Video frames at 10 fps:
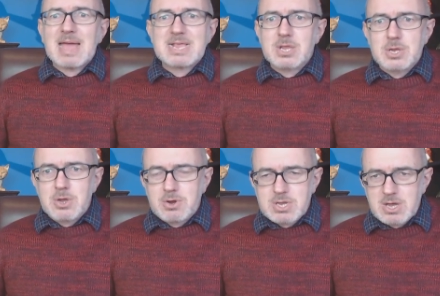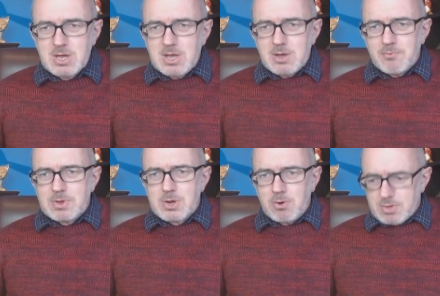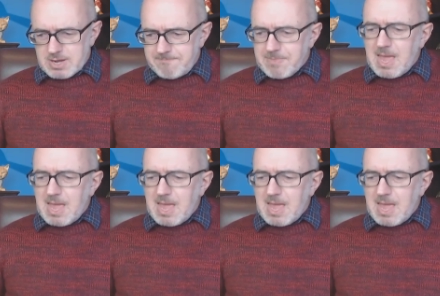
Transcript: ask a doctor when you're older.